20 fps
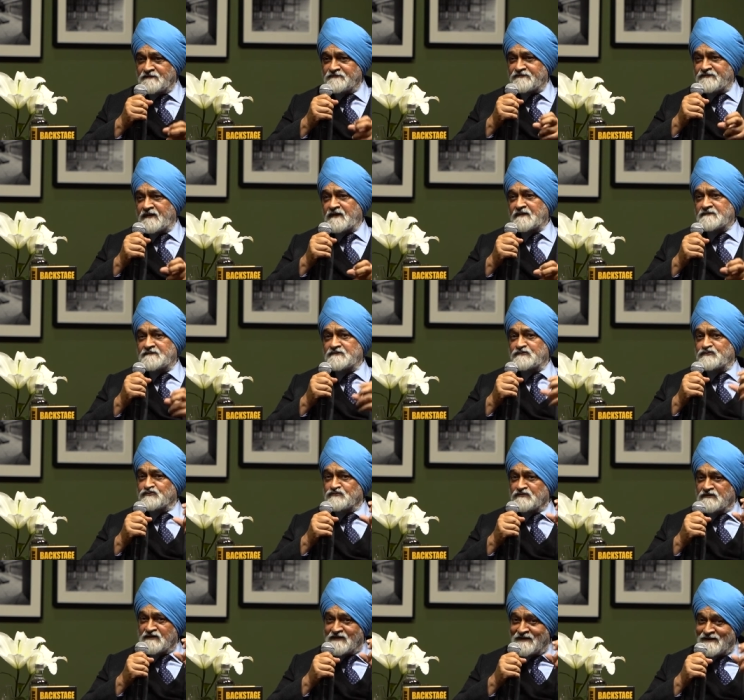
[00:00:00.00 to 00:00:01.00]
fact that you
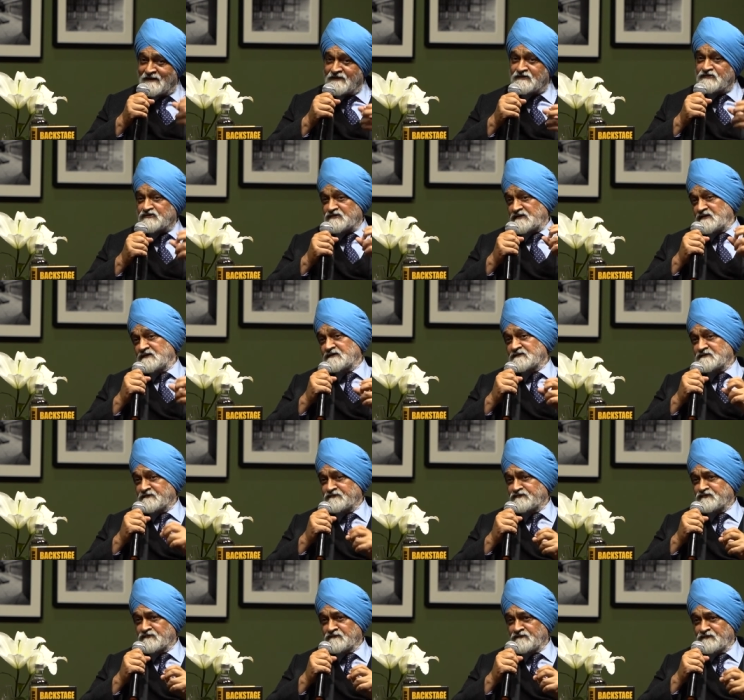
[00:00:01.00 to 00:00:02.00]
need to hear
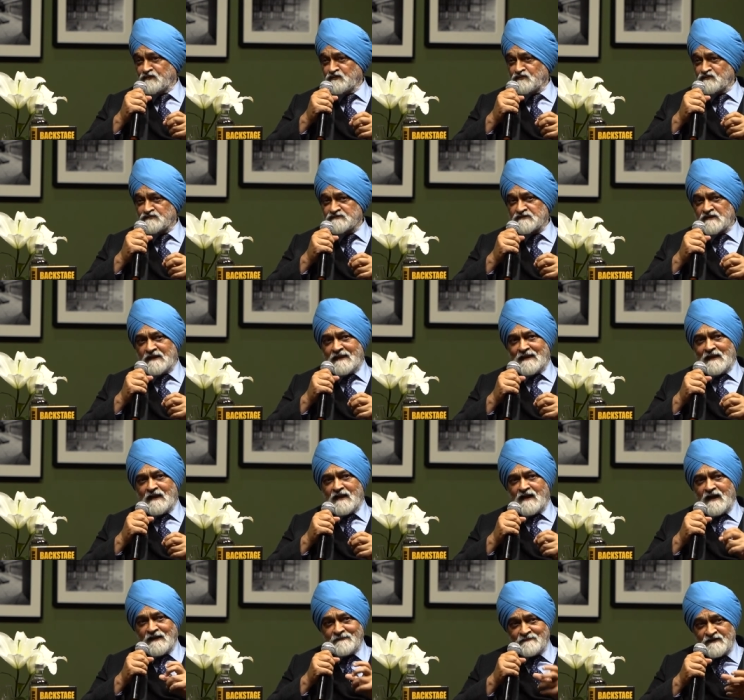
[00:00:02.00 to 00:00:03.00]
different views,
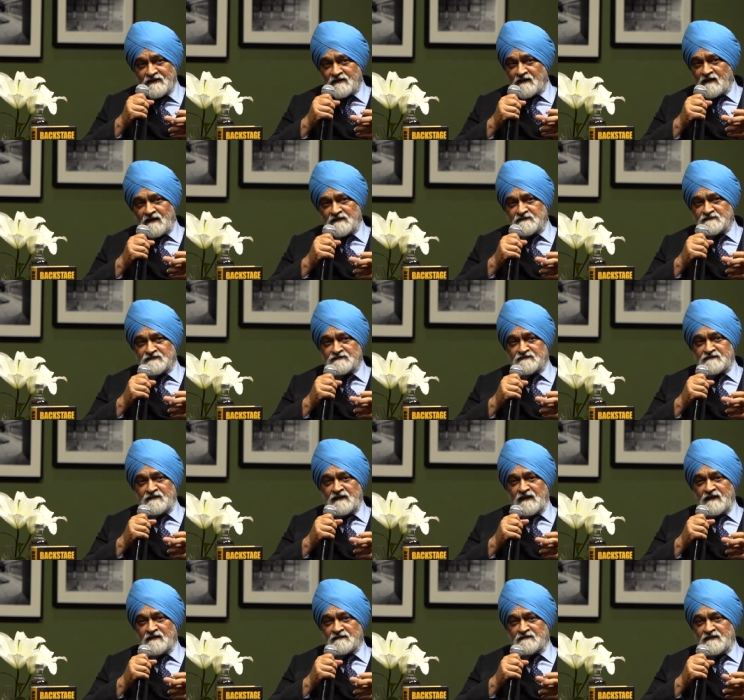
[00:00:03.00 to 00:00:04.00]
I'm inclined to
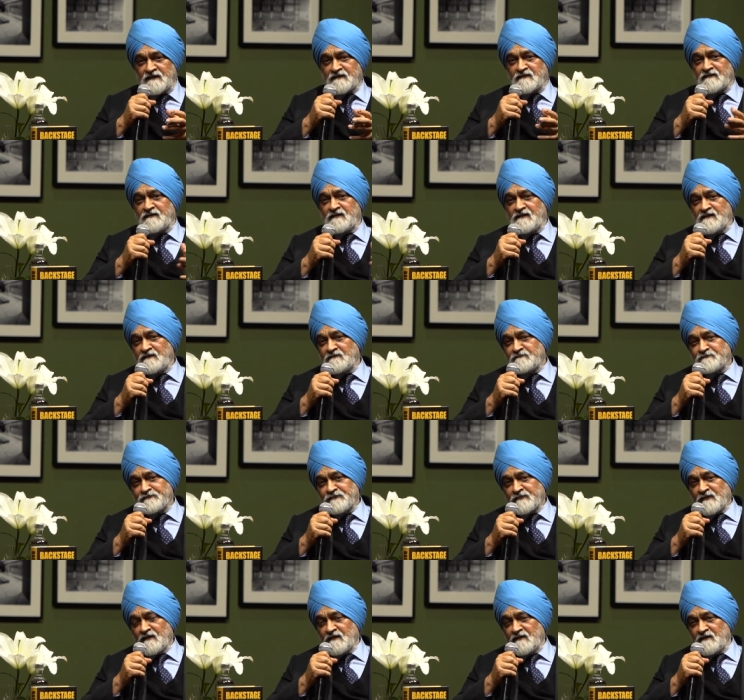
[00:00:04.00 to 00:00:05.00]
think that the
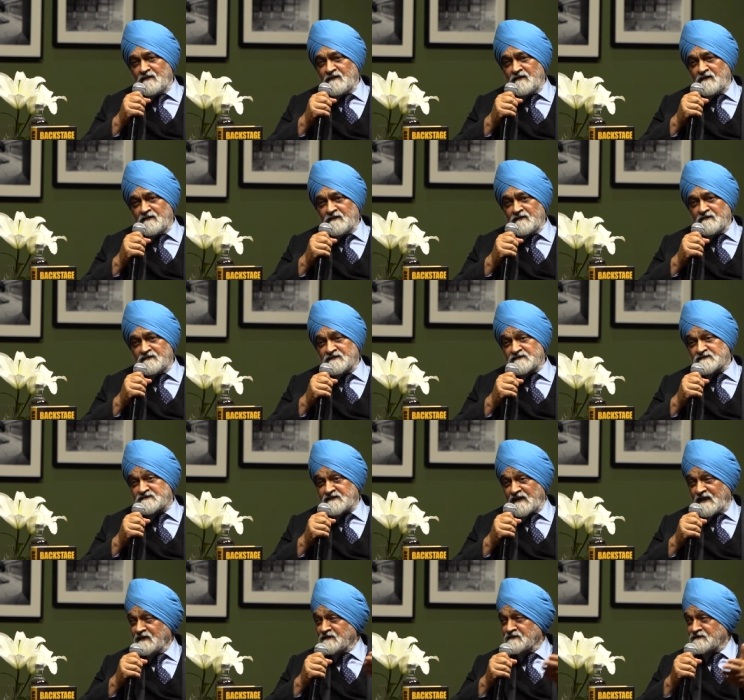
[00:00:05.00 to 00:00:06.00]

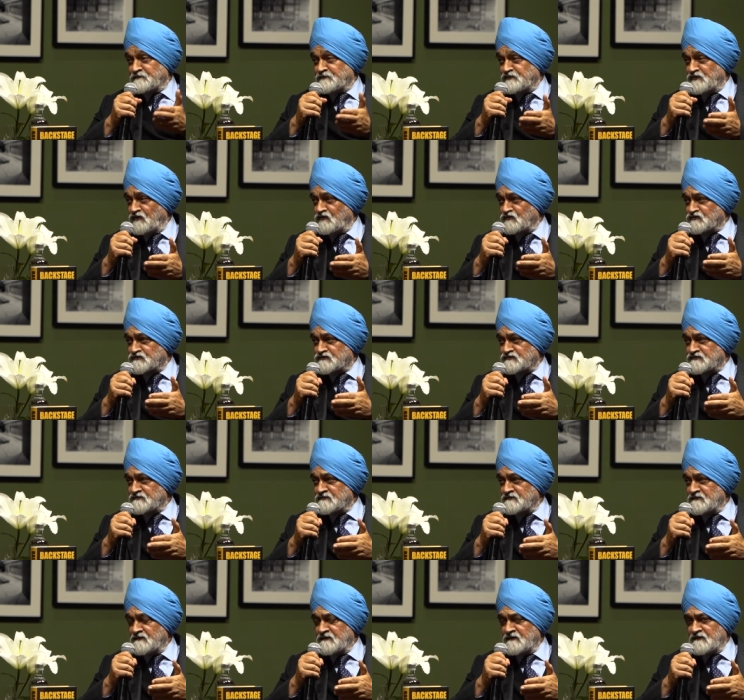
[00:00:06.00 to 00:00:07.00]
second approach,
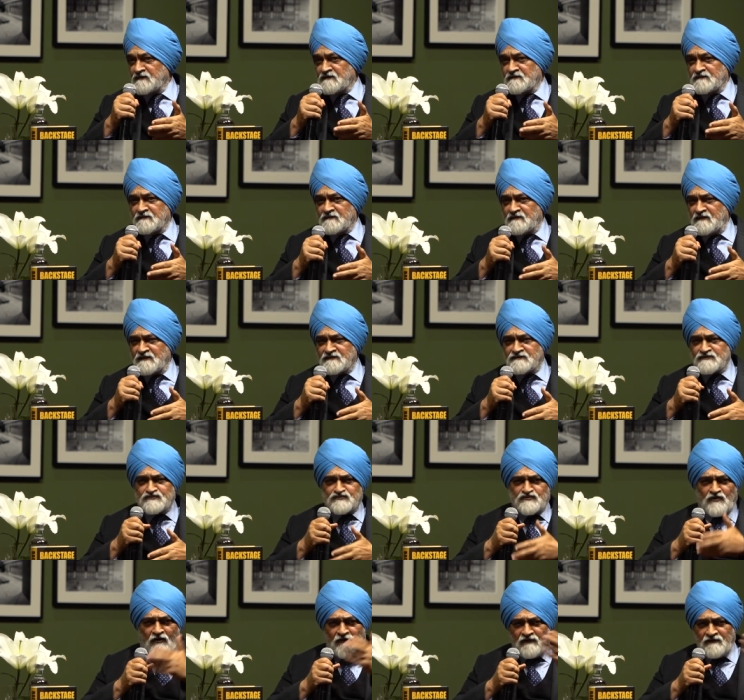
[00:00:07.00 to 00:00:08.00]
let's
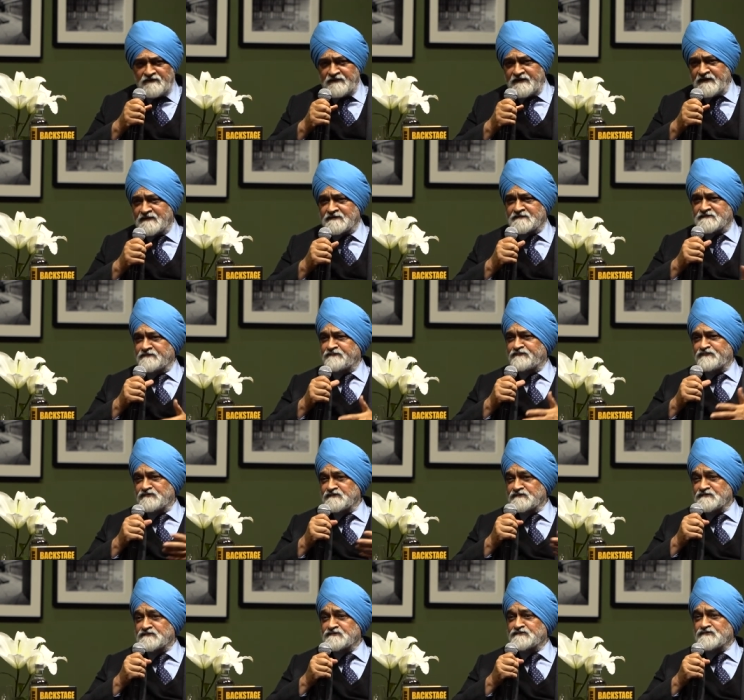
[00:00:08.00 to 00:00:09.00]
tolerate
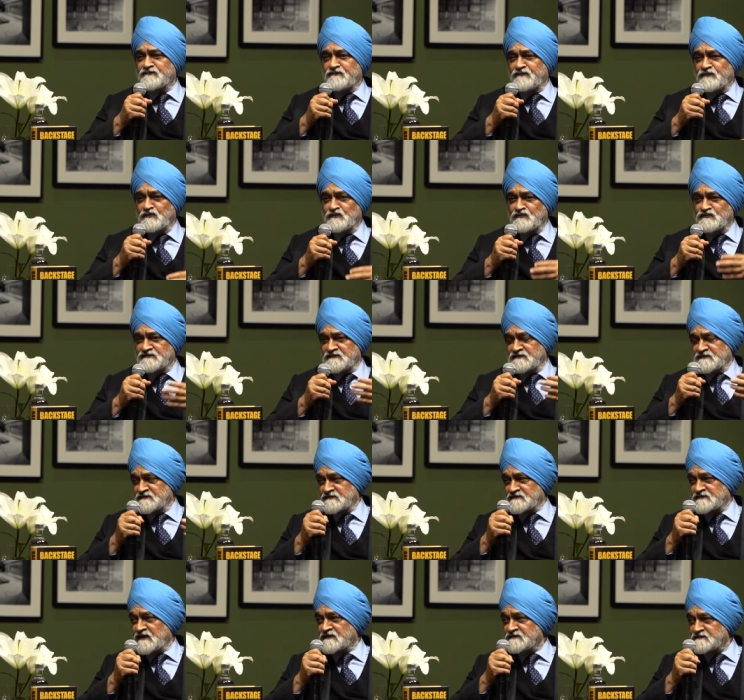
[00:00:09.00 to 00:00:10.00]
differences of views and
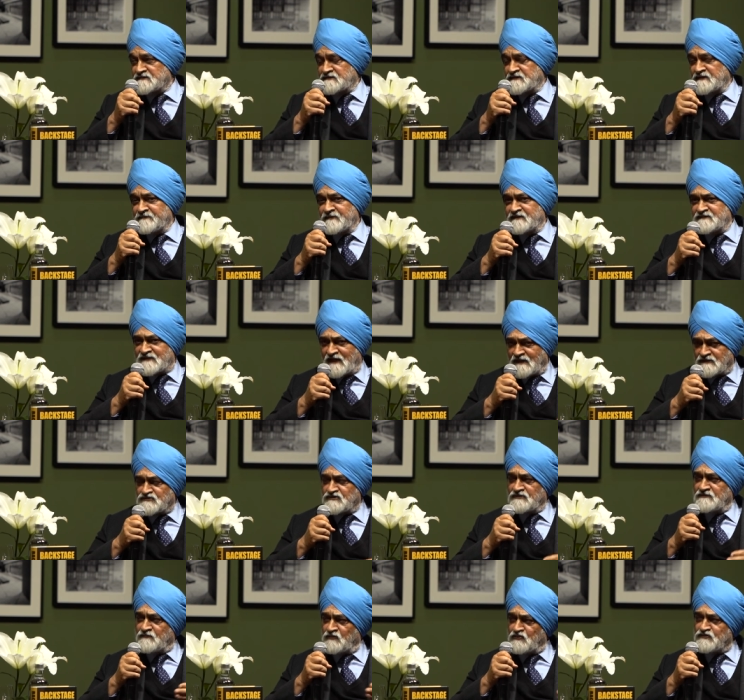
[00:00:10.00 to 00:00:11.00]
discuss them, is
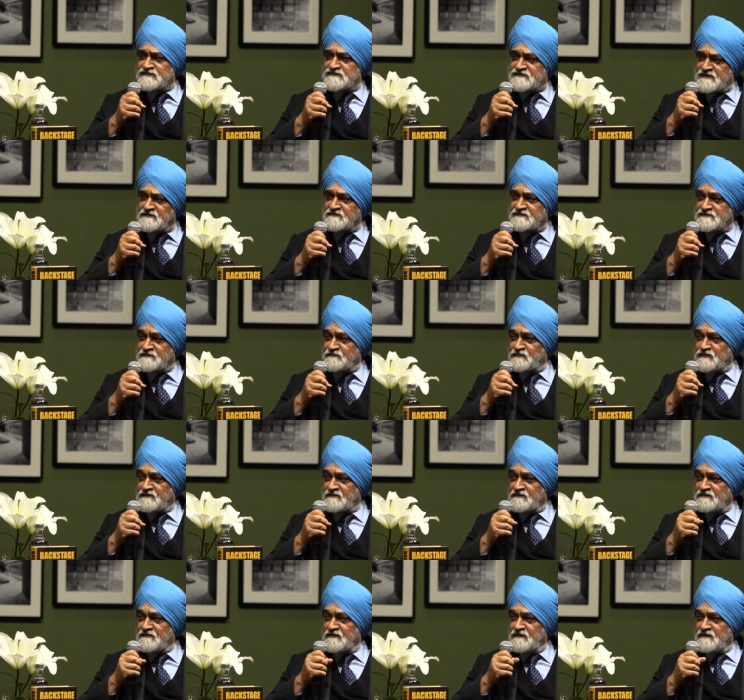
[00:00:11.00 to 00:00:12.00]
actually more
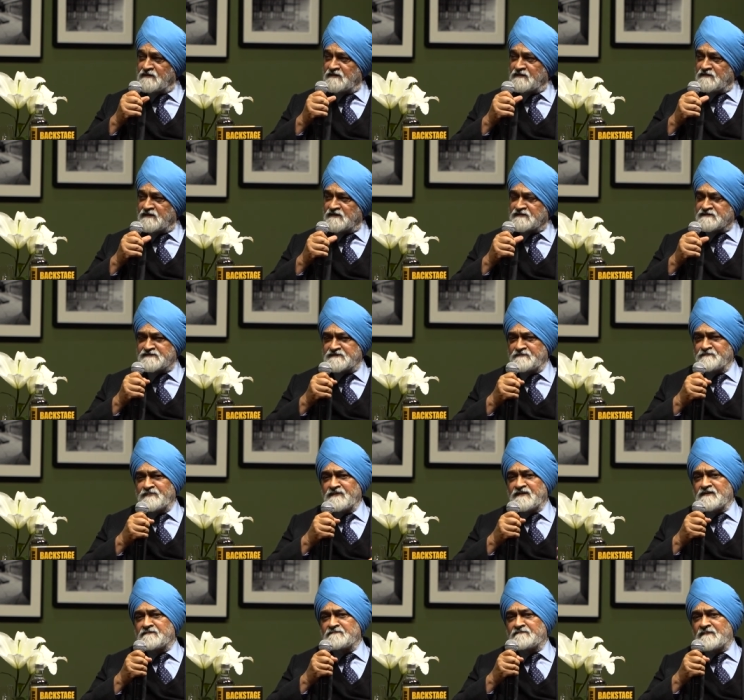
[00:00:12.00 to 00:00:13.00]
sensible than
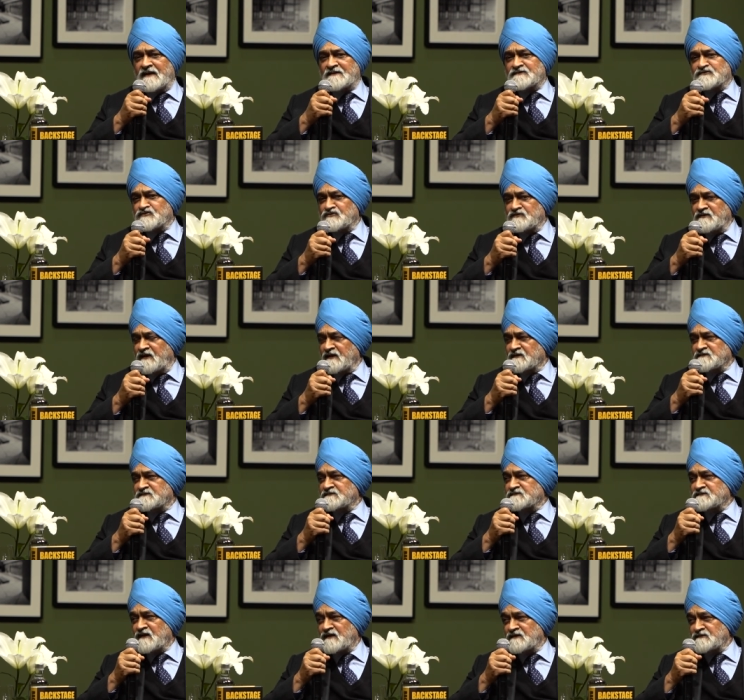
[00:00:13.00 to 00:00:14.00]
simply a macho
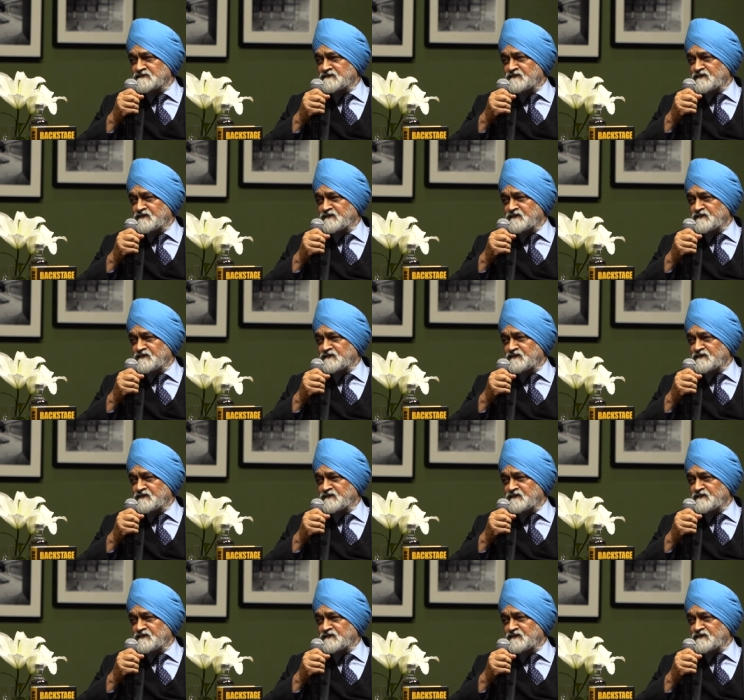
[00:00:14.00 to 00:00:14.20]
exercise of